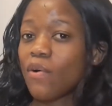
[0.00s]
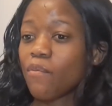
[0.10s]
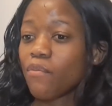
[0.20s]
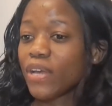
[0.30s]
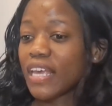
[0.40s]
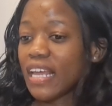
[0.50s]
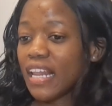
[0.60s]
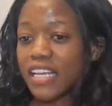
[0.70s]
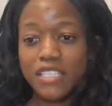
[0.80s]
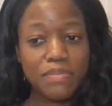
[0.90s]
Miguel
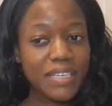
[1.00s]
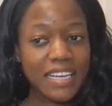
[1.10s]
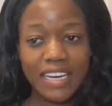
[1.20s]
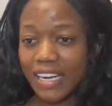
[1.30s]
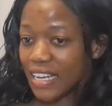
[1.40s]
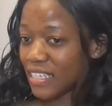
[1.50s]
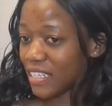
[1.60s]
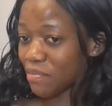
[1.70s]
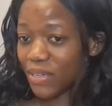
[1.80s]
has been grinding,